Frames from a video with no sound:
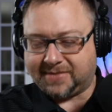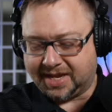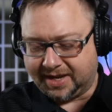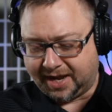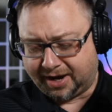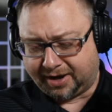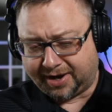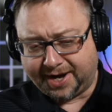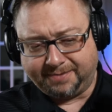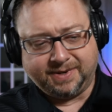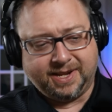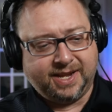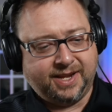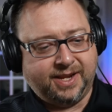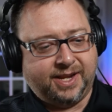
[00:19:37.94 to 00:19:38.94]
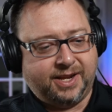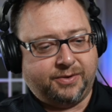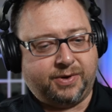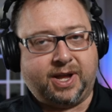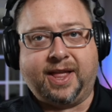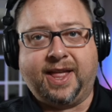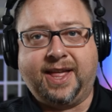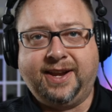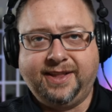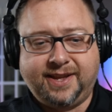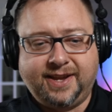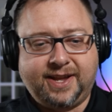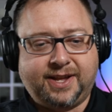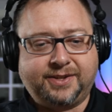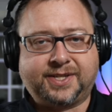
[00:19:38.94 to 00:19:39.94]
All right. Well,
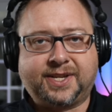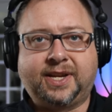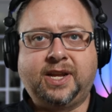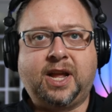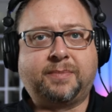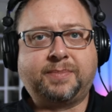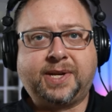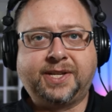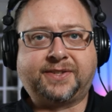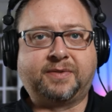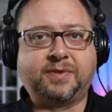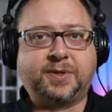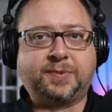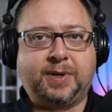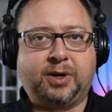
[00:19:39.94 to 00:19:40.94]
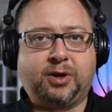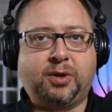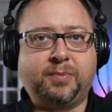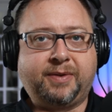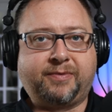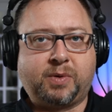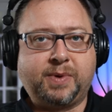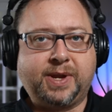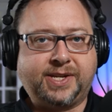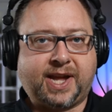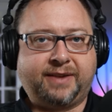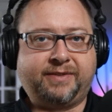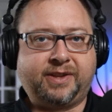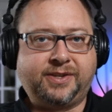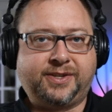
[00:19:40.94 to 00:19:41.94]
anything else? Any updates from Spiro before we
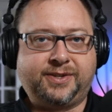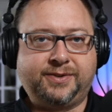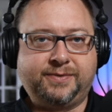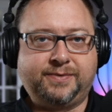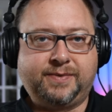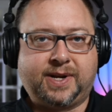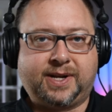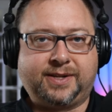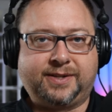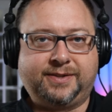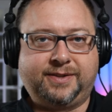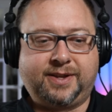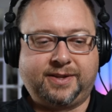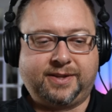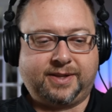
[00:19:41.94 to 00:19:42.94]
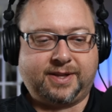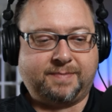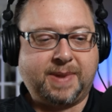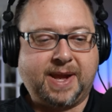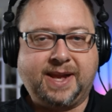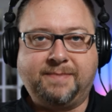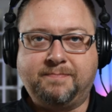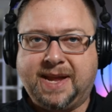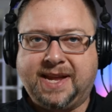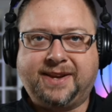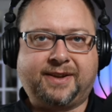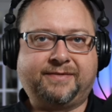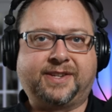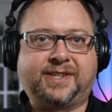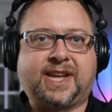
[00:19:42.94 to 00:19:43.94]
dive into the main meat
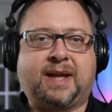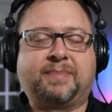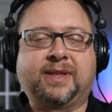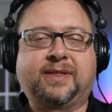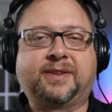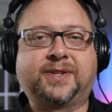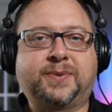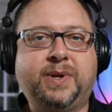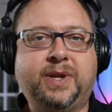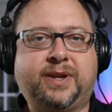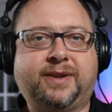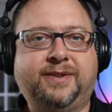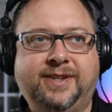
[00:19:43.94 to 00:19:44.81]
of the topic this week?